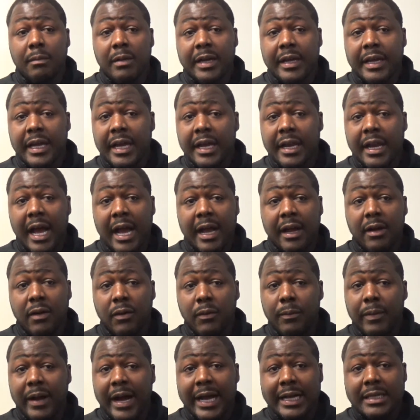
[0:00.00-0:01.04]
Again, I
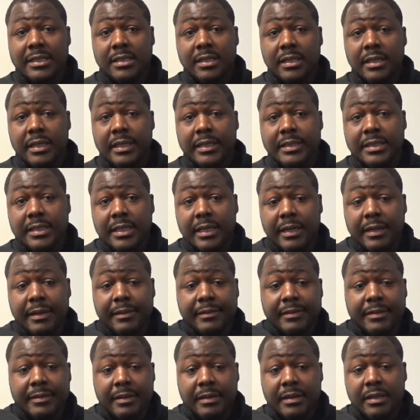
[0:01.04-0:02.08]
go back
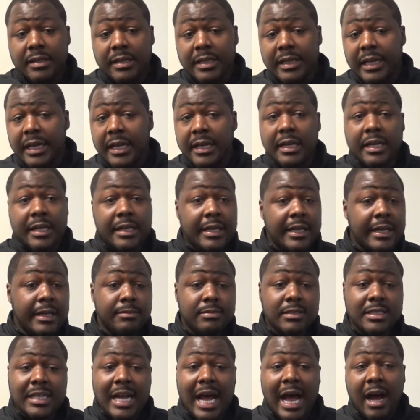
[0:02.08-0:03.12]
to in the
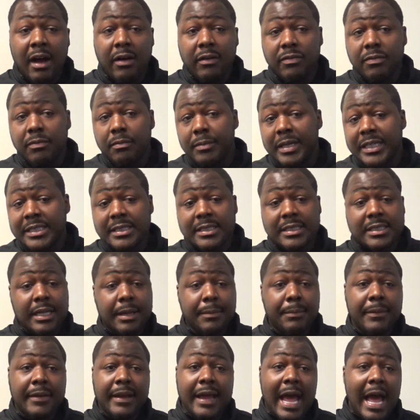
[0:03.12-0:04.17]
Deep South,
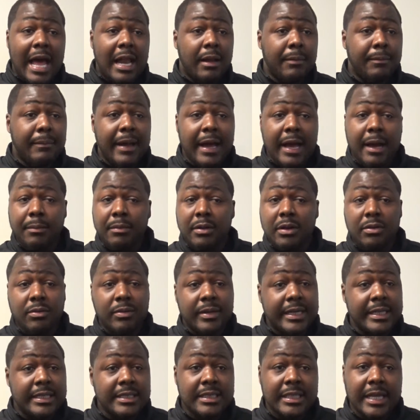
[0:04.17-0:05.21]
Mississippi, Alabama,
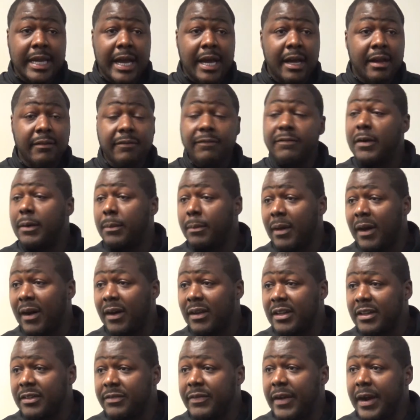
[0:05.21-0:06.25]
Louisiana,
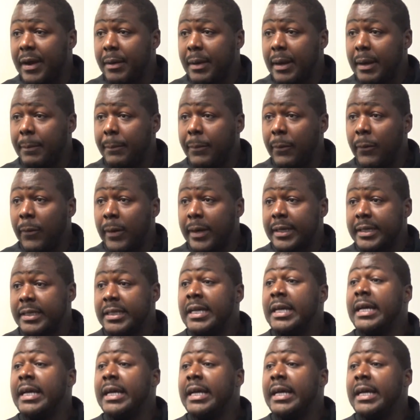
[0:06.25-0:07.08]
football is very important.